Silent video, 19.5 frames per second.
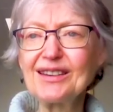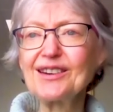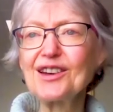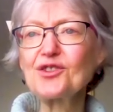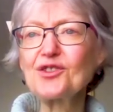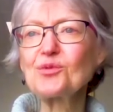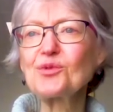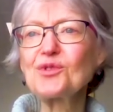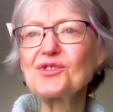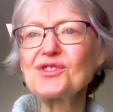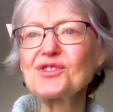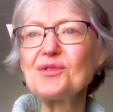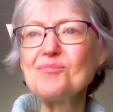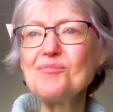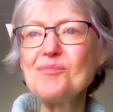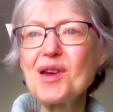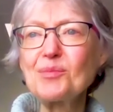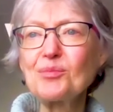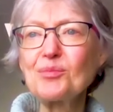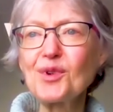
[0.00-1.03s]
In other words, the
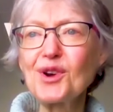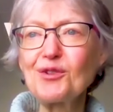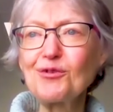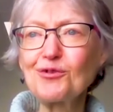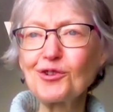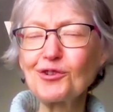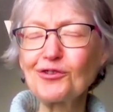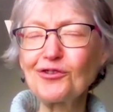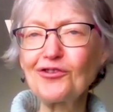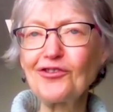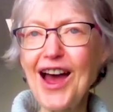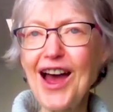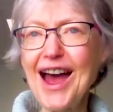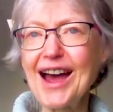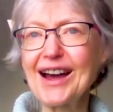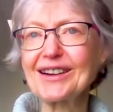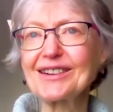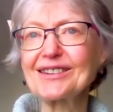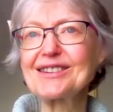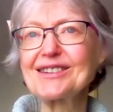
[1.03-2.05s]
memory for
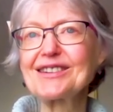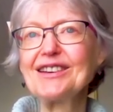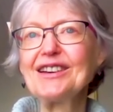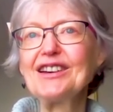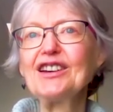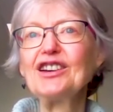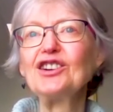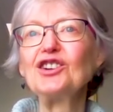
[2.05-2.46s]
facts.